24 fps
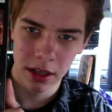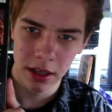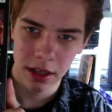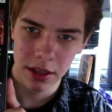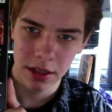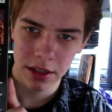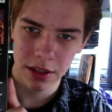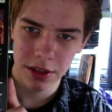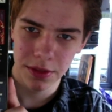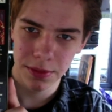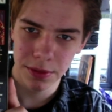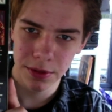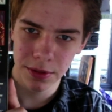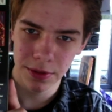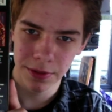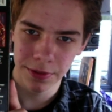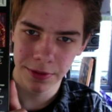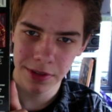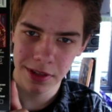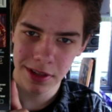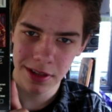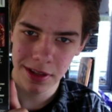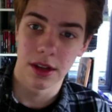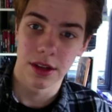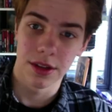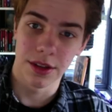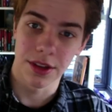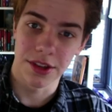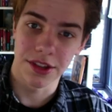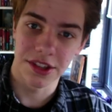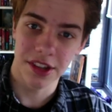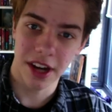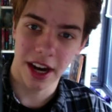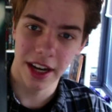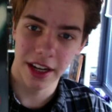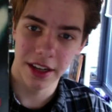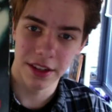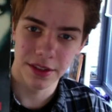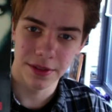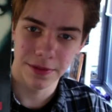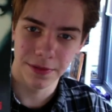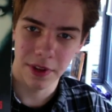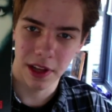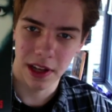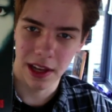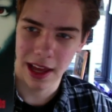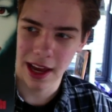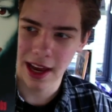this movie. Silence of
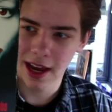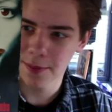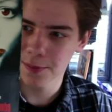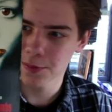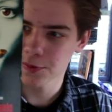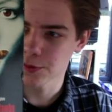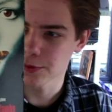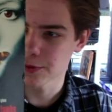the Lambs,